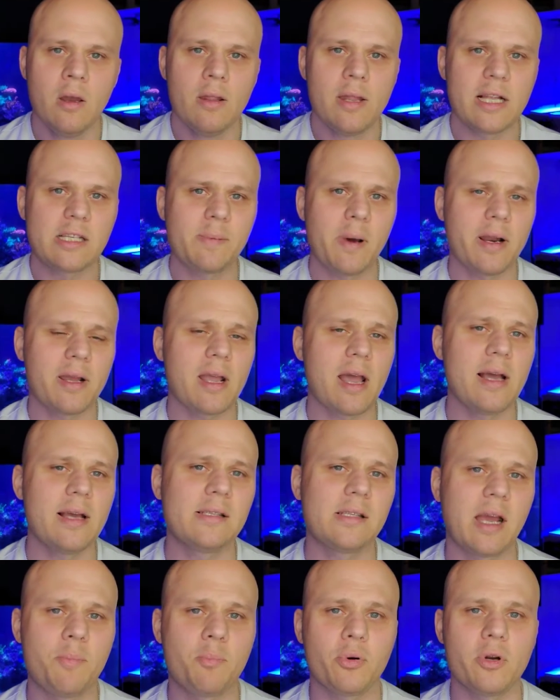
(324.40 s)
that's about it,
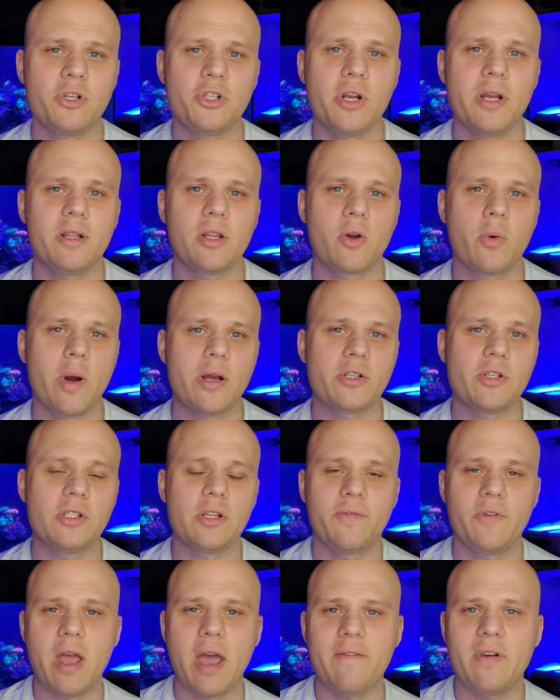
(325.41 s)
guys. I appreciate the questions.
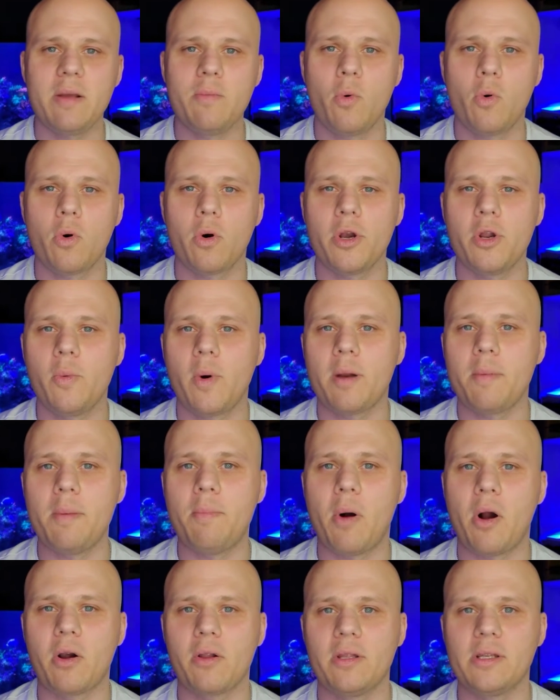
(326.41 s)
If you have any more and you want to
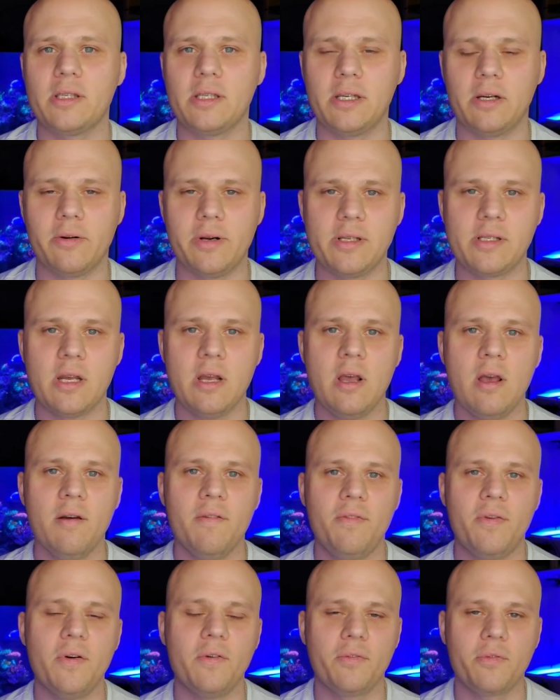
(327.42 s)
be part of this series,
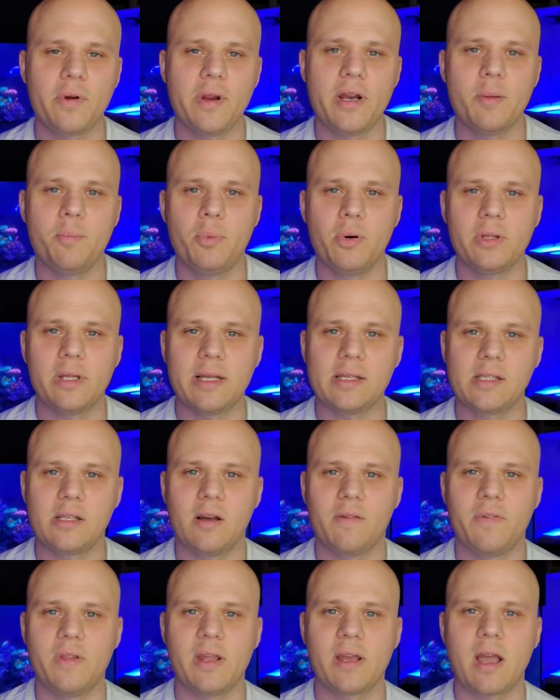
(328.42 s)
feel free to put that
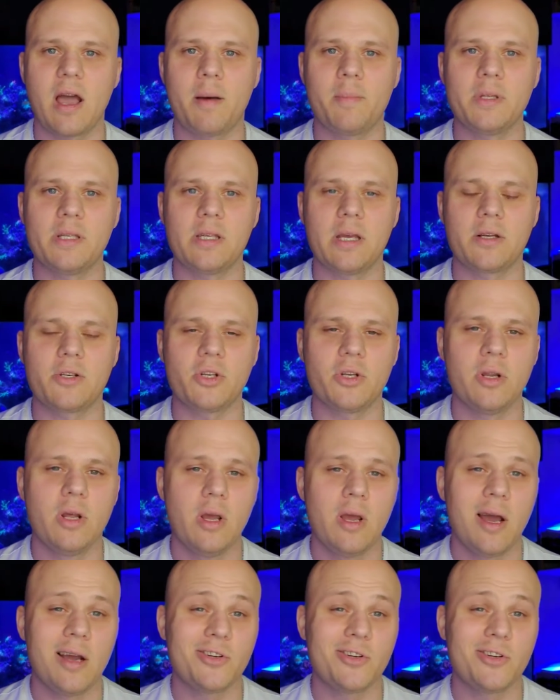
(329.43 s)
stuff in the comment section.